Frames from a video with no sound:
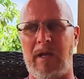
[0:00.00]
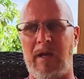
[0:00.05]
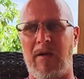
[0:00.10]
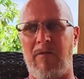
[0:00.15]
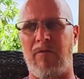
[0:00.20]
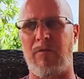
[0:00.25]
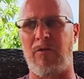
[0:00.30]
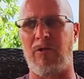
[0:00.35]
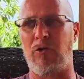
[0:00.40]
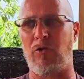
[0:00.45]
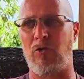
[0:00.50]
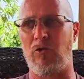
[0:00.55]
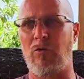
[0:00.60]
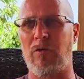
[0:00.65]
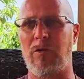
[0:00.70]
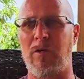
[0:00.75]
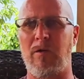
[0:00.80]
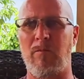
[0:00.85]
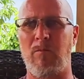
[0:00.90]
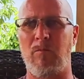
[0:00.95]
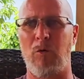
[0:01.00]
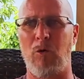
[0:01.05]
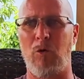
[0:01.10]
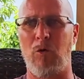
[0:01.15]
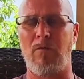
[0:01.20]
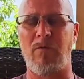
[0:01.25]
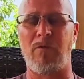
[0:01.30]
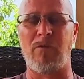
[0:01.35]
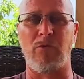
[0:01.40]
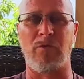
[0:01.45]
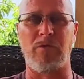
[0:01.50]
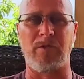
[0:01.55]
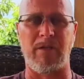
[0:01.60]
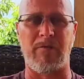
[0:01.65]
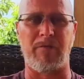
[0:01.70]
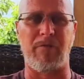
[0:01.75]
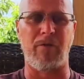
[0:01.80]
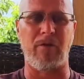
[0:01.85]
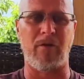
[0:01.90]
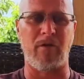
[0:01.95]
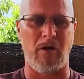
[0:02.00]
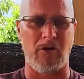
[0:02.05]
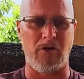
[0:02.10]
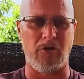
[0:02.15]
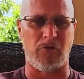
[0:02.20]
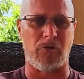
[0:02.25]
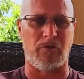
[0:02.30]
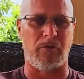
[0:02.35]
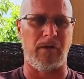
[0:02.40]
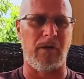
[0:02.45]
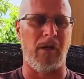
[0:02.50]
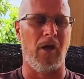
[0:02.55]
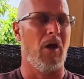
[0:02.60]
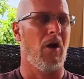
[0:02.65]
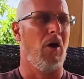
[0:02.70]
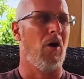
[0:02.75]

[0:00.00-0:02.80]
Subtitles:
If you can move to a different country